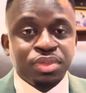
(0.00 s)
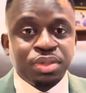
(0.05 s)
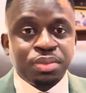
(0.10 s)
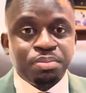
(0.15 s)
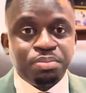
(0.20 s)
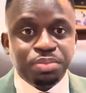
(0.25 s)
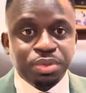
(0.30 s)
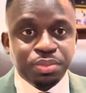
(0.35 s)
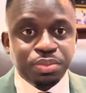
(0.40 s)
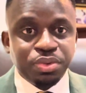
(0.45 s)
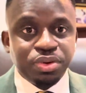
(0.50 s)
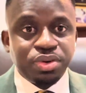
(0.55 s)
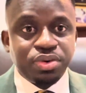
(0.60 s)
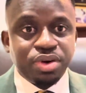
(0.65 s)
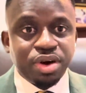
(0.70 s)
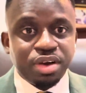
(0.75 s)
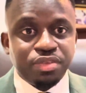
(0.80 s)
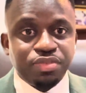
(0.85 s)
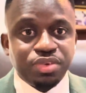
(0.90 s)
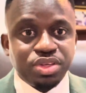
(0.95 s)

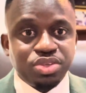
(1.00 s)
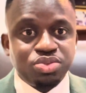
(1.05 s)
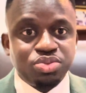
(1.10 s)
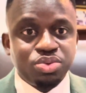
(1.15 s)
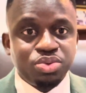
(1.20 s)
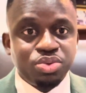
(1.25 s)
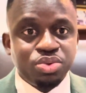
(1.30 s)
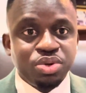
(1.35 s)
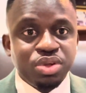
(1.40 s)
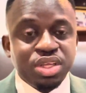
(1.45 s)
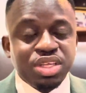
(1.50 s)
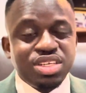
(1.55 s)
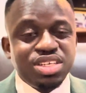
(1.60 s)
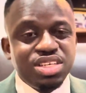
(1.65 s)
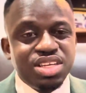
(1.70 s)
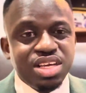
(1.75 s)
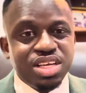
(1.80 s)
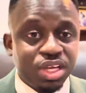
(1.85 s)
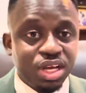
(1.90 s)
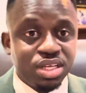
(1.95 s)
bibliography. So
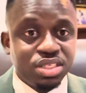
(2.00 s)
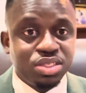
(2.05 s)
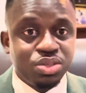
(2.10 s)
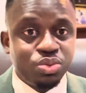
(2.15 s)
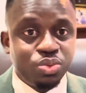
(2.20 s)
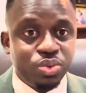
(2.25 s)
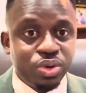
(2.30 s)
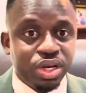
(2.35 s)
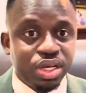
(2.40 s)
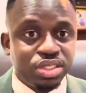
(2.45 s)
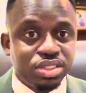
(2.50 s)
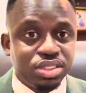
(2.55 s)
this 1,000 words